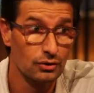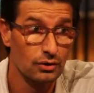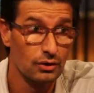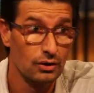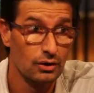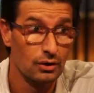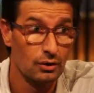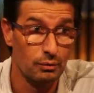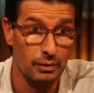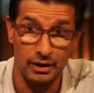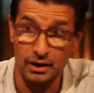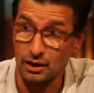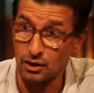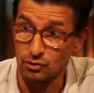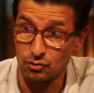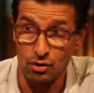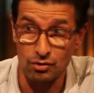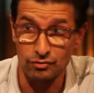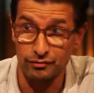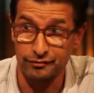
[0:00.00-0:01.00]
Mm. We got to
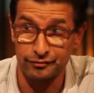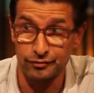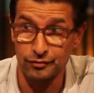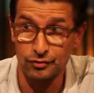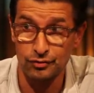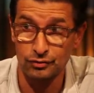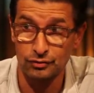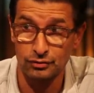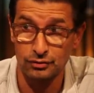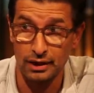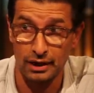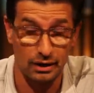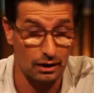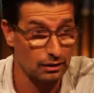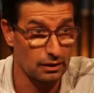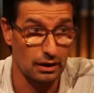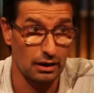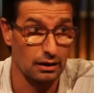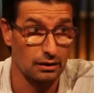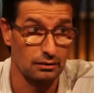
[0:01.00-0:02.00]
grow the food. They're
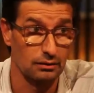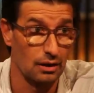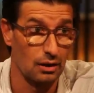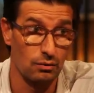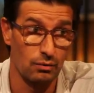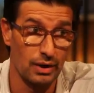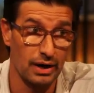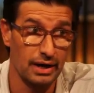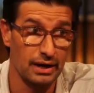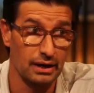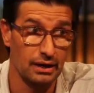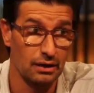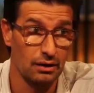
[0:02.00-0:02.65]
not going to, no way,